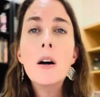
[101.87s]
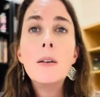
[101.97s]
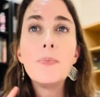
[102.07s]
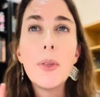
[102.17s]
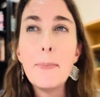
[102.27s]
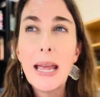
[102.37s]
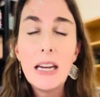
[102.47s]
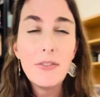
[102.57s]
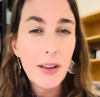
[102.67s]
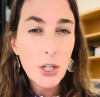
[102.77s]
The
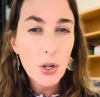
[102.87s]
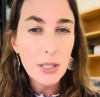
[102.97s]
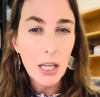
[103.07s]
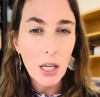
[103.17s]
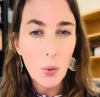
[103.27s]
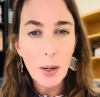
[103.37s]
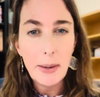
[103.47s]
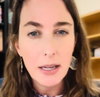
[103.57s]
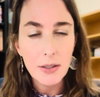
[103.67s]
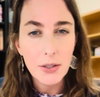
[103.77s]
main features that you want to be
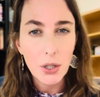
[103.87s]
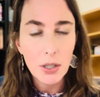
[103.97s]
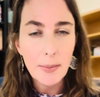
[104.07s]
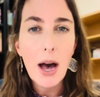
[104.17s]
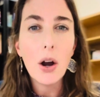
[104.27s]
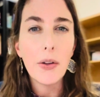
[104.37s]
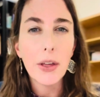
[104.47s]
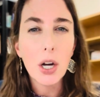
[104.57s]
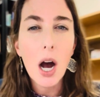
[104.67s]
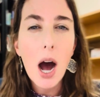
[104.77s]
concerned about are the
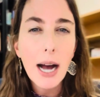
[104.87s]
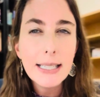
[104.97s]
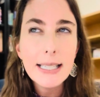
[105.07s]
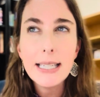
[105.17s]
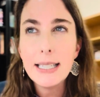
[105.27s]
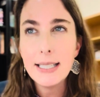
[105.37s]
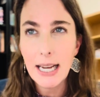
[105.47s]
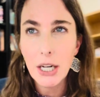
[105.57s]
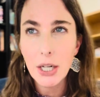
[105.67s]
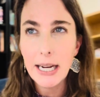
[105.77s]
content
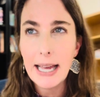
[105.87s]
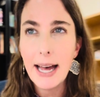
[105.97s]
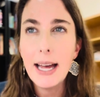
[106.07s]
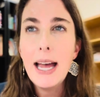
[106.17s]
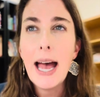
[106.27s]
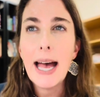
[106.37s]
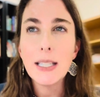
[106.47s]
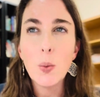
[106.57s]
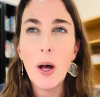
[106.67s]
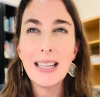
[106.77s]
area
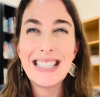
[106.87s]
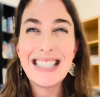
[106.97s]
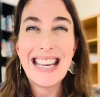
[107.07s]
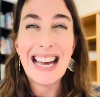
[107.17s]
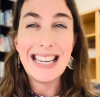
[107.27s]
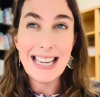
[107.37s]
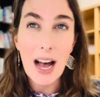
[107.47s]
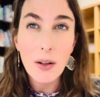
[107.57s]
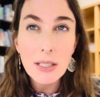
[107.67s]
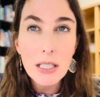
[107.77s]
as well as the
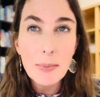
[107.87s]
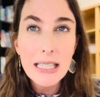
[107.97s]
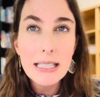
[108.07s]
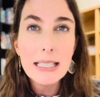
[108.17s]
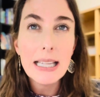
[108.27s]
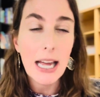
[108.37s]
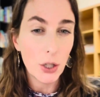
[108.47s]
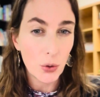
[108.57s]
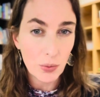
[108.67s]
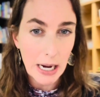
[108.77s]
announcements and
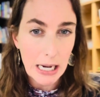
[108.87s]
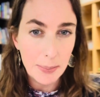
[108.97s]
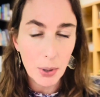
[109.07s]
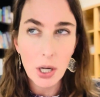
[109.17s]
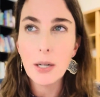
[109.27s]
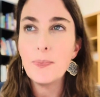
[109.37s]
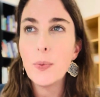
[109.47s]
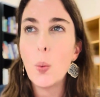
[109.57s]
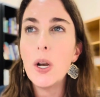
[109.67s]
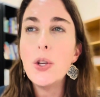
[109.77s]
gradebook.
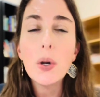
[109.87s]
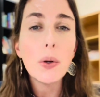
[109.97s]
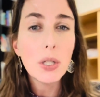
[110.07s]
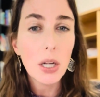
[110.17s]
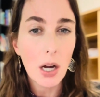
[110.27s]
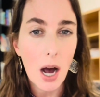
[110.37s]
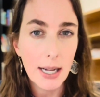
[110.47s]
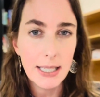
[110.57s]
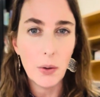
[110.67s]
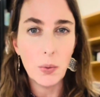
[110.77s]
When you go to
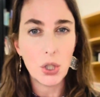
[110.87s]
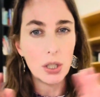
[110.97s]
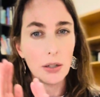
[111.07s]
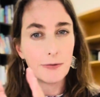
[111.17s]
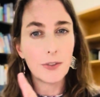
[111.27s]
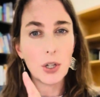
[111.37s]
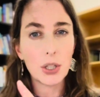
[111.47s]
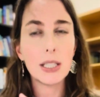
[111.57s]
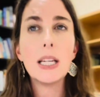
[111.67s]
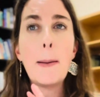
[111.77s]
content, which is your
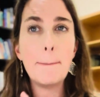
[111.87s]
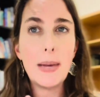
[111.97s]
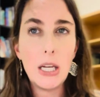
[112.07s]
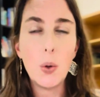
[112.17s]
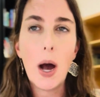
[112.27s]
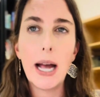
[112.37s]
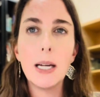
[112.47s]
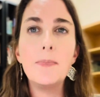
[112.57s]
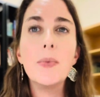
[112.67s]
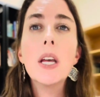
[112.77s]
first menu
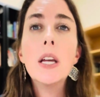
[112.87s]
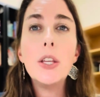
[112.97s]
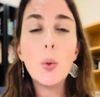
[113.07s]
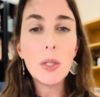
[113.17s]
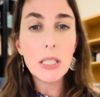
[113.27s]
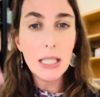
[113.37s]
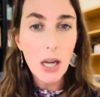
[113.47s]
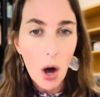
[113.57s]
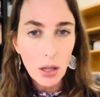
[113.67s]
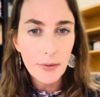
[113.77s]
item, you will see
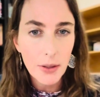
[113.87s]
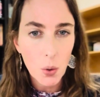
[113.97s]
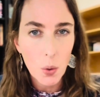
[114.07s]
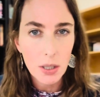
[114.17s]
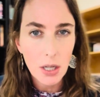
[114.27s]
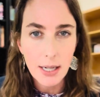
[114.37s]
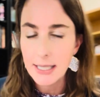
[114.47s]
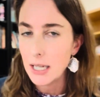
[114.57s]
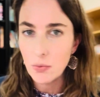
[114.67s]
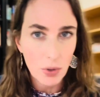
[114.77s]
all of the course
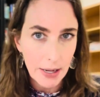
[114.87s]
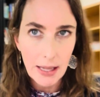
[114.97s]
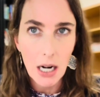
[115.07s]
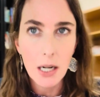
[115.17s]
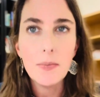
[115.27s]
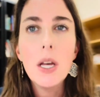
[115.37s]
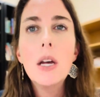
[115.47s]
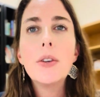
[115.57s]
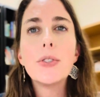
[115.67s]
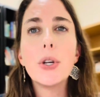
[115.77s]
content right there.
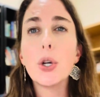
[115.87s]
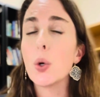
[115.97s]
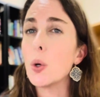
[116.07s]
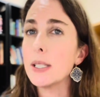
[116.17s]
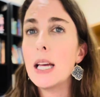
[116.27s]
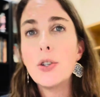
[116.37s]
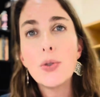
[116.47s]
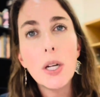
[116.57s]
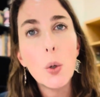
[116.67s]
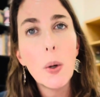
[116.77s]
So your course
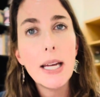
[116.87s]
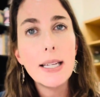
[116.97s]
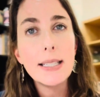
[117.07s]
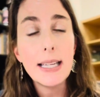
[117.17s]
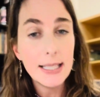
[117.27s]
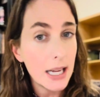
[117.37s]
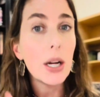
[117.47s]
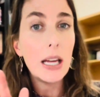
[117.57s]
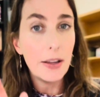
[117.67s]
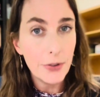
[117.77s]
entry quiz is there
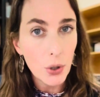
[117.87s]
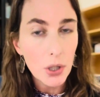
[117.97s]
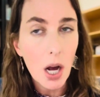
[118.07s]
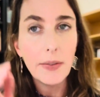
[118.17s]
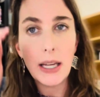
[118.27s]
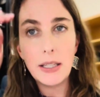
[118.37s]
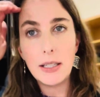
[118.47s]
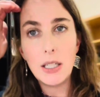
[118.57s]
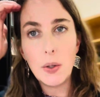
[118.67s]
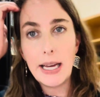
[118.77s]
if you're an online
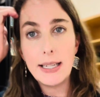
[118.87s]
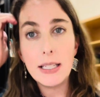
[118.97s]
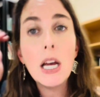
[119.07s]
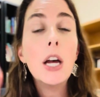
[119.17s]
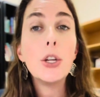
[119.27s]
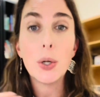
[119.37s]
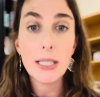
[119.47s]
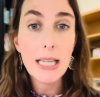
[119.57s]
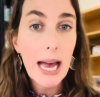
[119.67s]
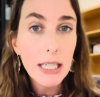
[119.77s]
student, your
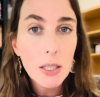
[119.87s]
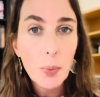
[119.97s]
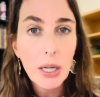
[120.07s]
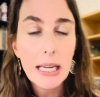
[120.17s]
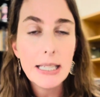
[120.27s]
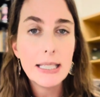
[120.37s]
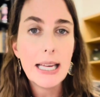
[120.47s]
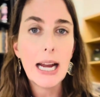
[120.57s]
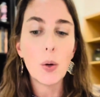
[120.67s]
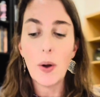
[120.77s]
textbook is
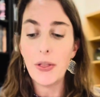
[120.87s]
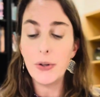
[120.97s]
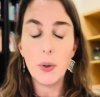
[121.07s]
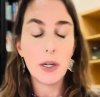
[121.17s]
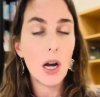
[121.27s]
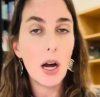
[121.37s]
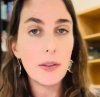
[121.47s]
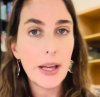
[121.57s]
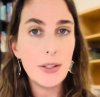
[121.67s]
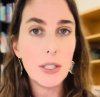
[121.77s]
there, whether you are an
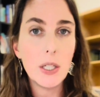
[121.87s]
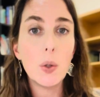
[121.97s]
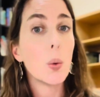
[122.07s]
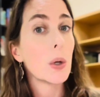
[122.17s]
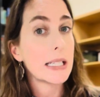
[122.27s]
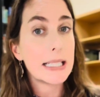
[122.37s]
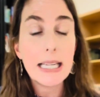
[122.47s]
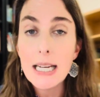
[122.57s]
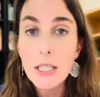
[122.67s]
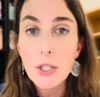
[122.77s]
online student or a
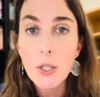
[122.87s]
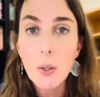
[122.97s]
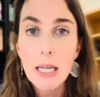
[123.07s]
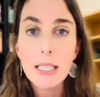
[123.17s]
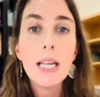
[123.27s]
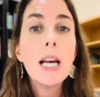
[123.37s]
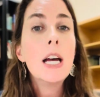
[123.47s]
seated student.